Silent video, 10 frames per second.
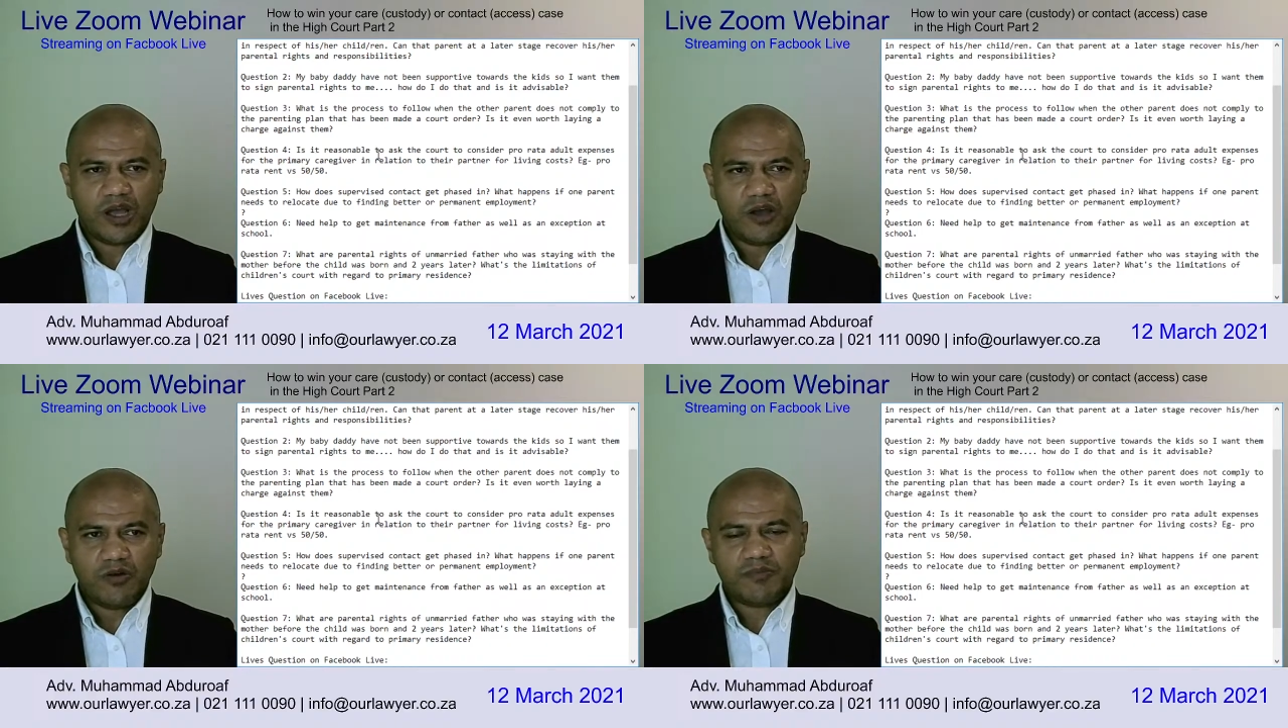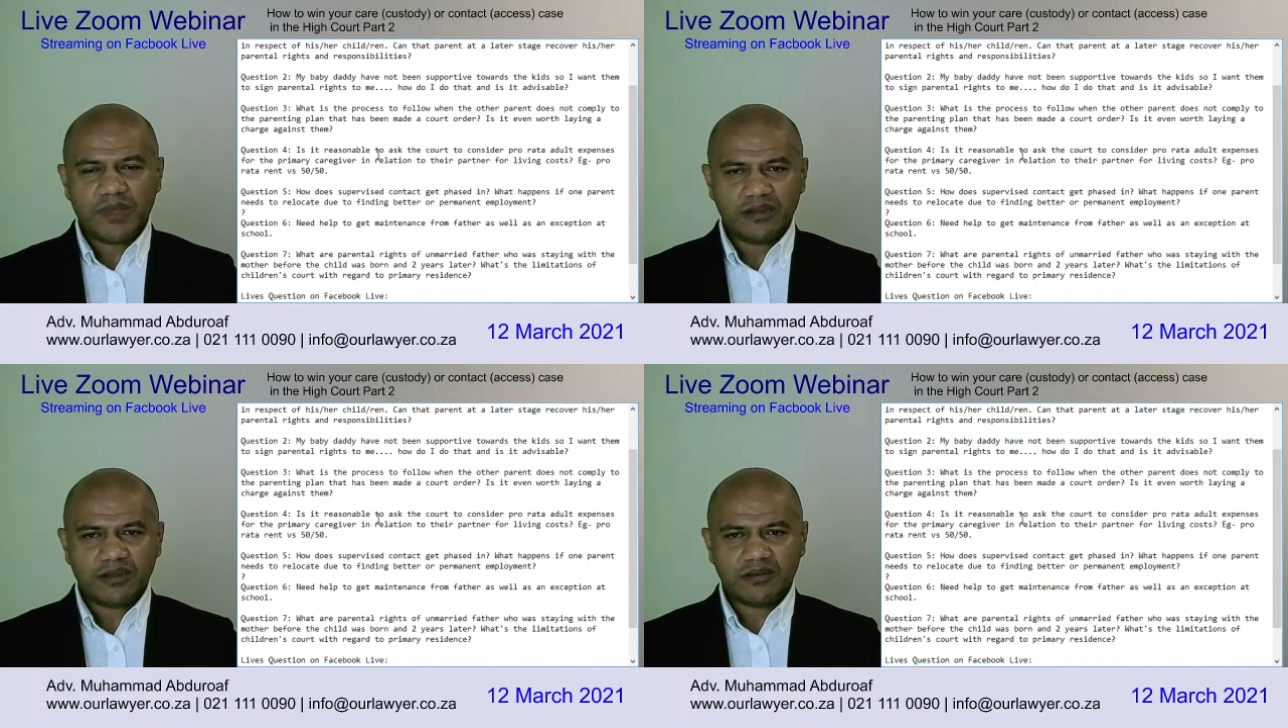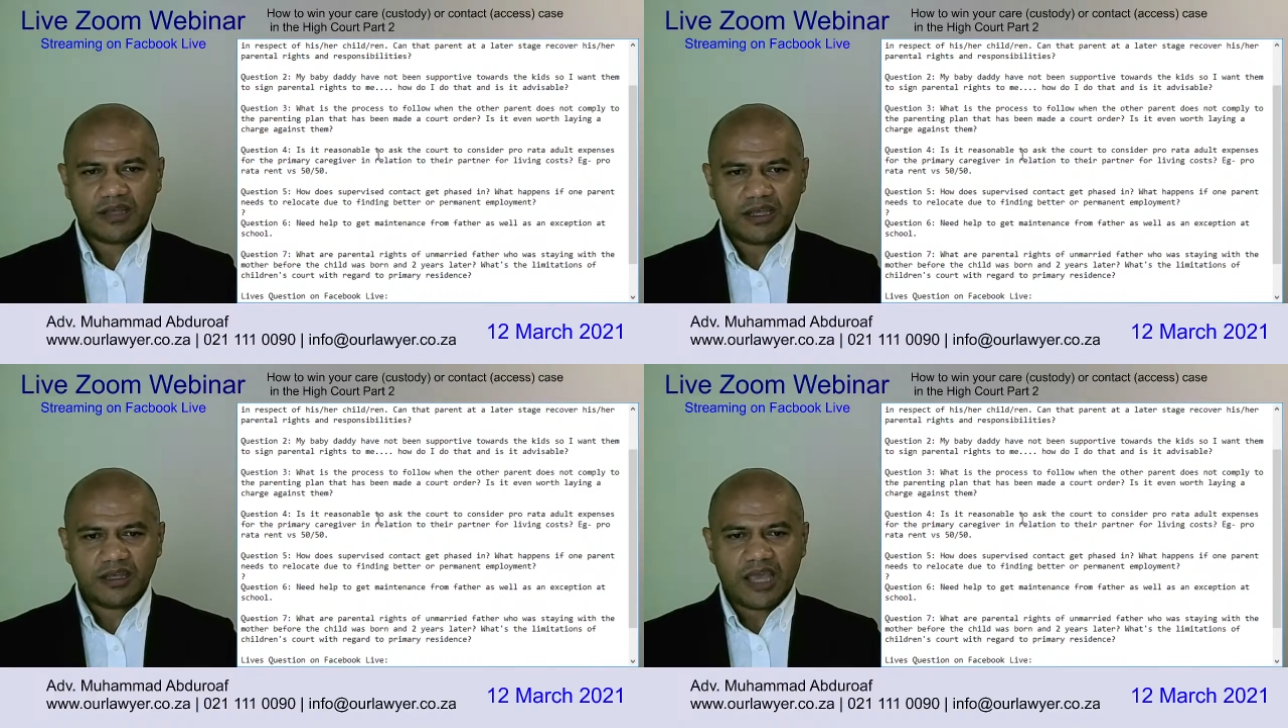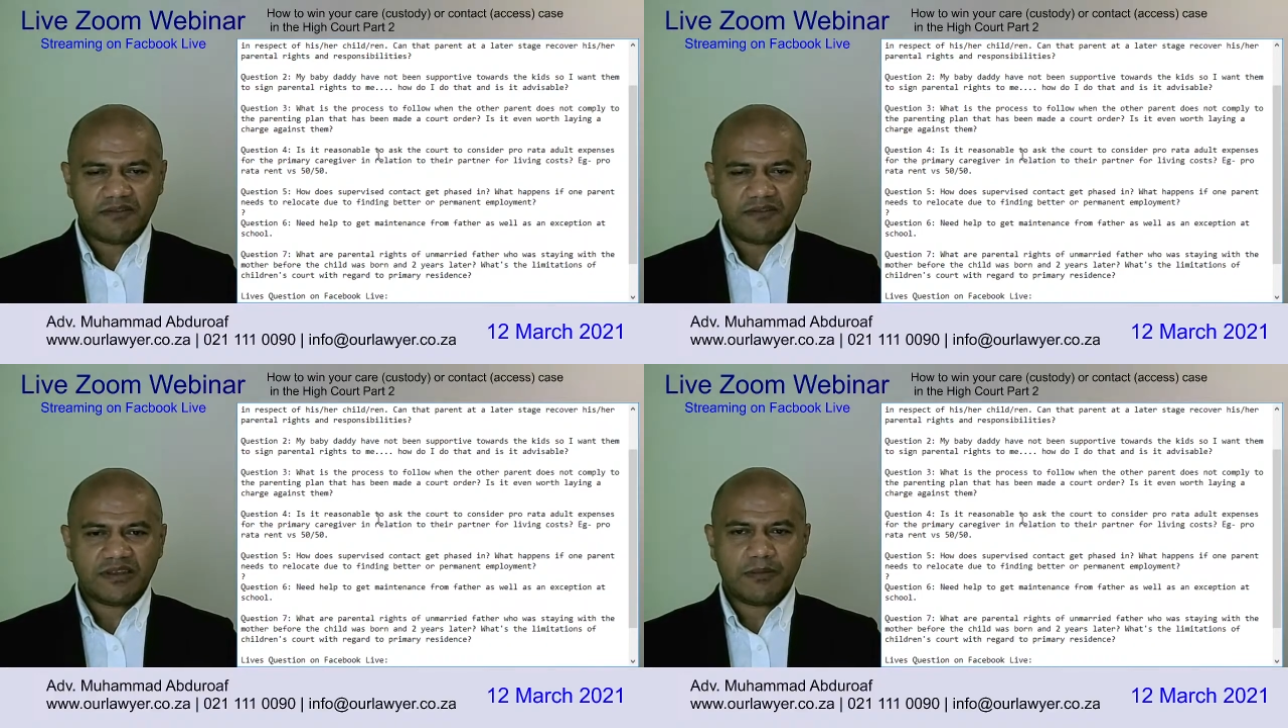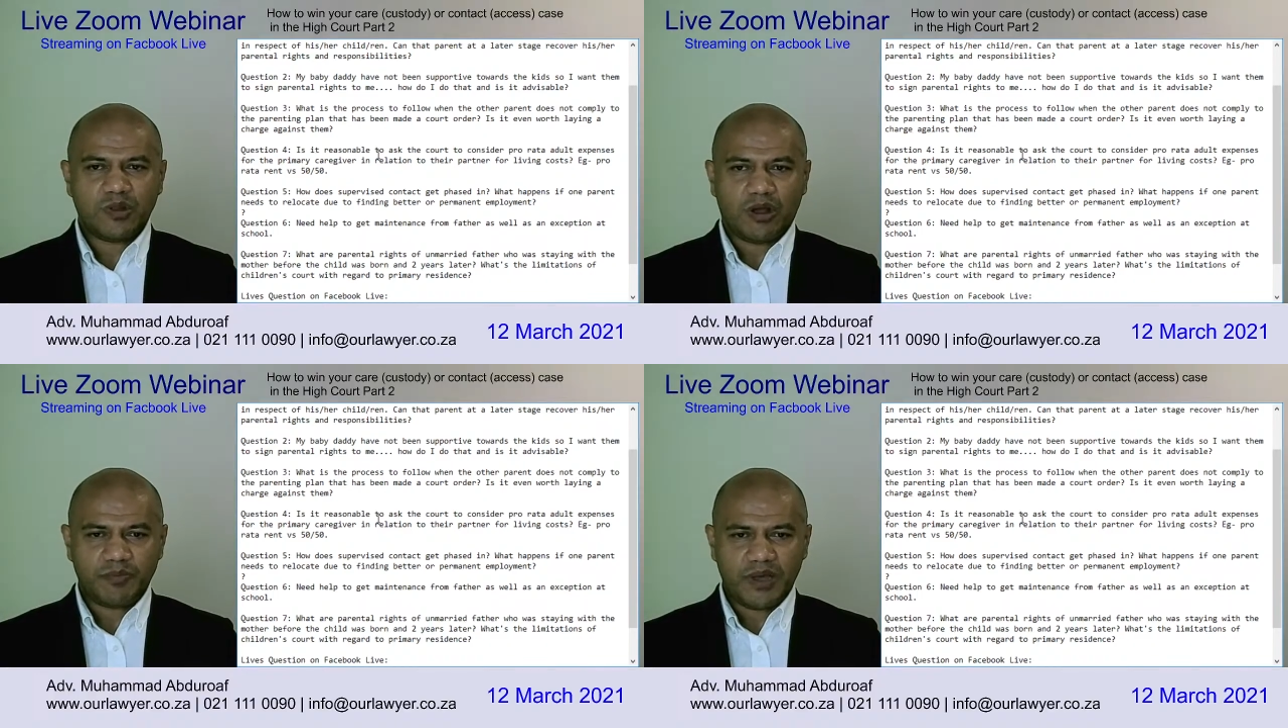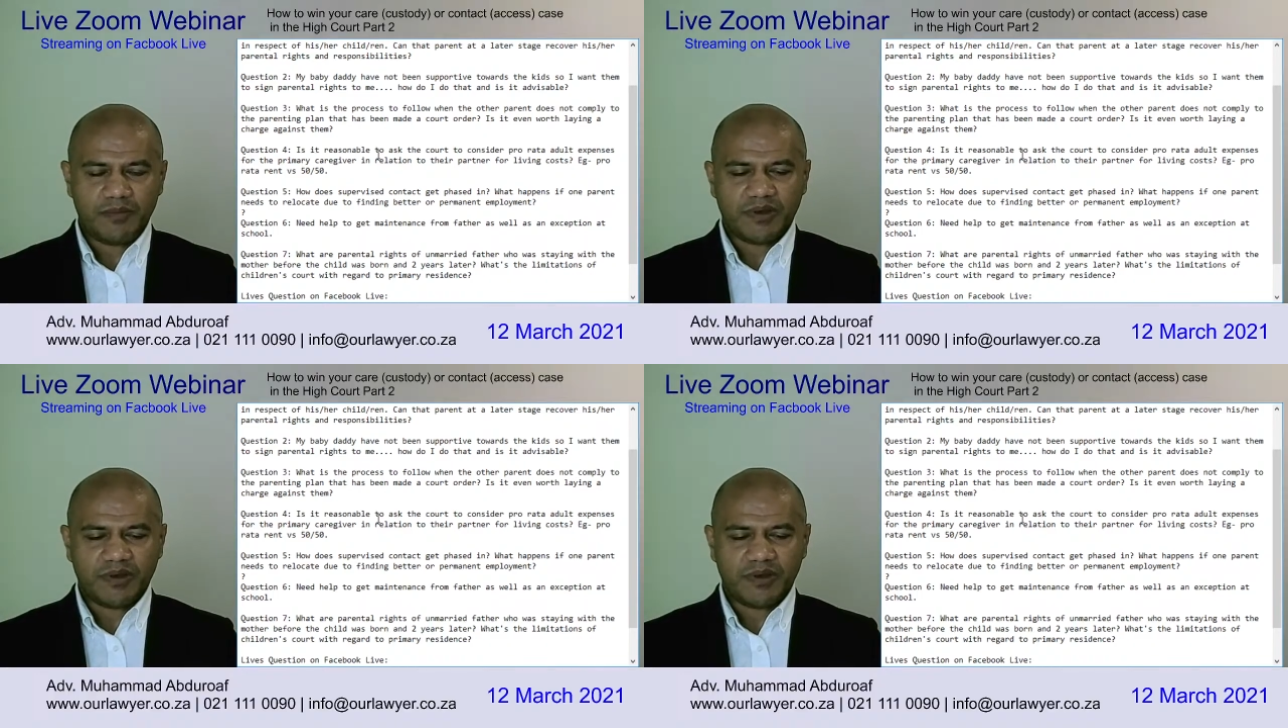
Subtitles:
own mental sake, have something on paper?